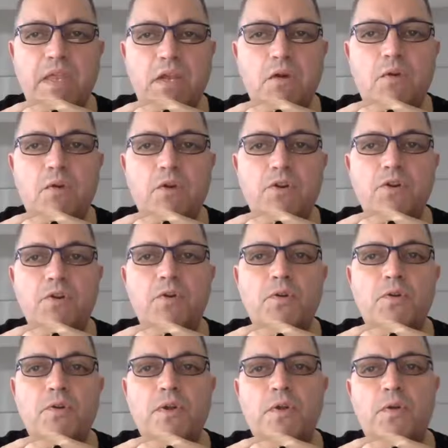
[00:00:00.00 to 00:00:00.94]
in a or, lot
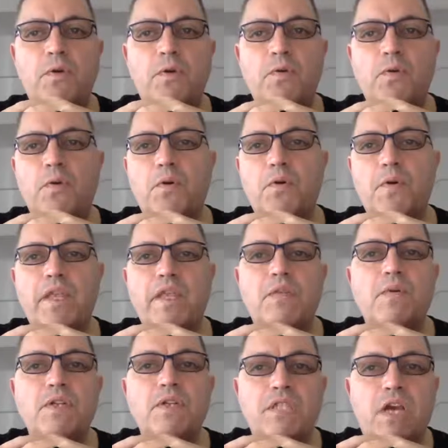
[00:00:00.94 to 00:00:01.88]
of or, or,
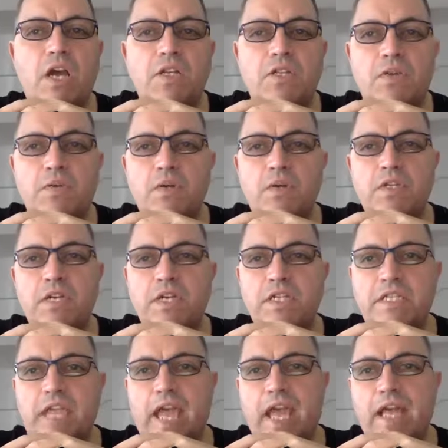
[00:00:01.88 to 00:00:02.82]
anyone talk to a, a,
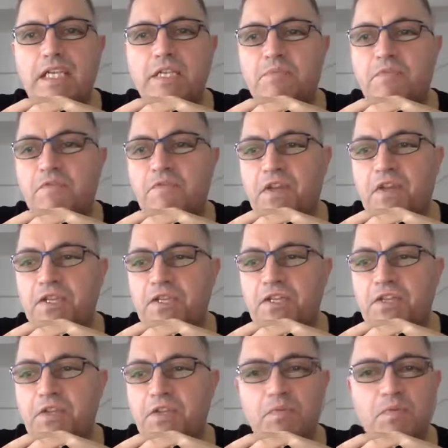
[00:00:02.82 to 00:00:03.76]
tax
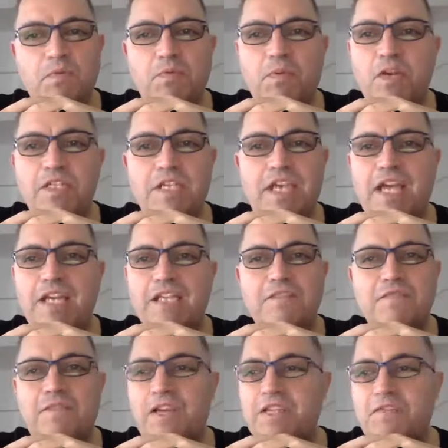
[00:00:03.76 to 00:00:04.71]
professional. You wouldn't want tax
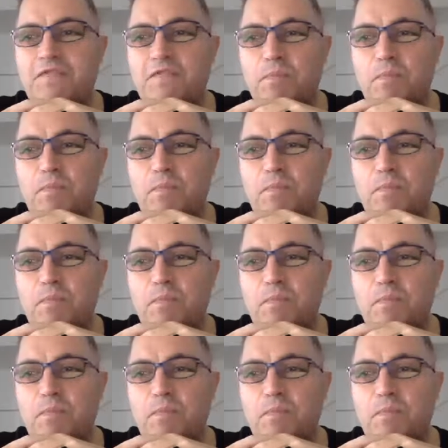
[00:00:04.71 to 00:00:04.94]
advice.